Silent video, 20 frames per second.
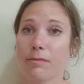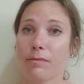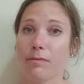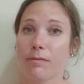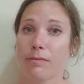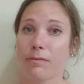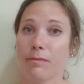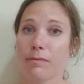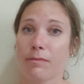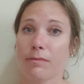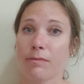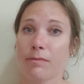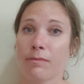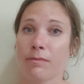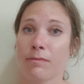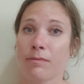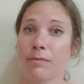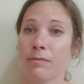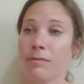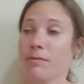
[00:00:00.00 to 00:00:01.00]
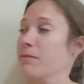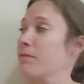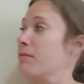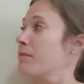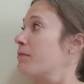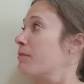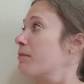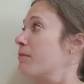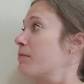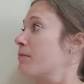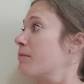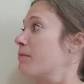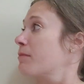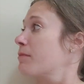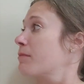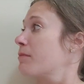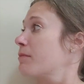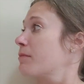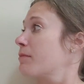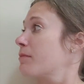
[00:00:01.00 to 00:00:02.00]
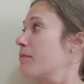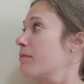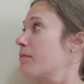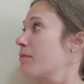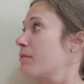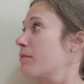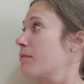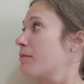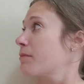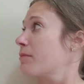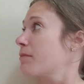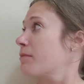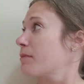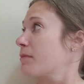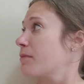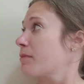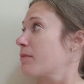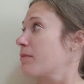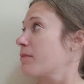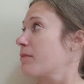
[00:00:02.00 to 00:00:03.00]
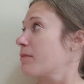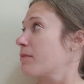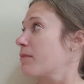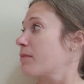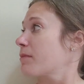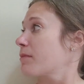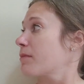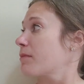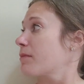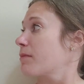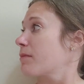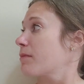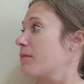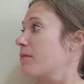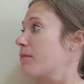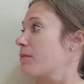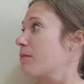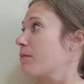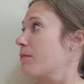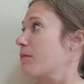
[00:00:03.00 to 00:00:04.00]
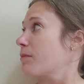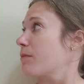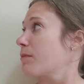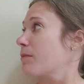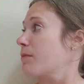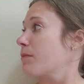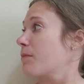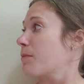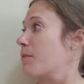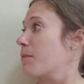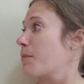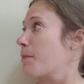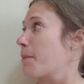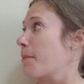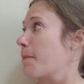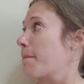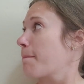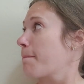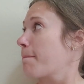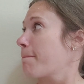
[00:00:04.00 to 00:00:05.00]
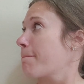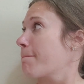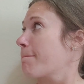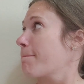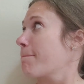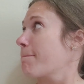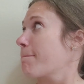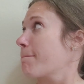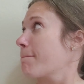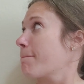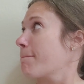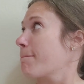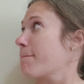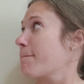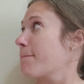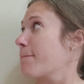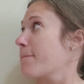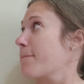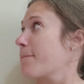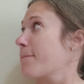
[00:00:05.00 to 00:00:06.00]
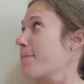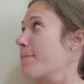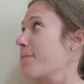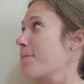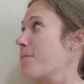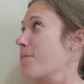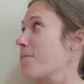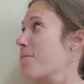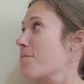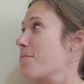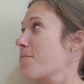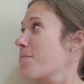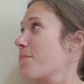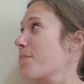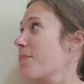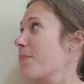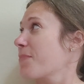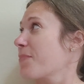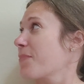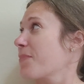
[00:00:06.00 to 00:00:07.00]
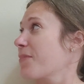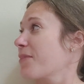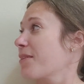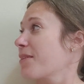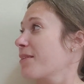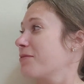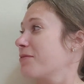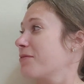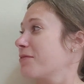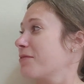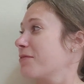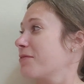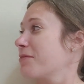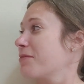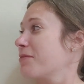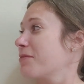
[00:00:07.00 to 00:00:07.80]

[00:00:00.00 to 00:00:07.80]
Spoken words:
This person isn't speaking.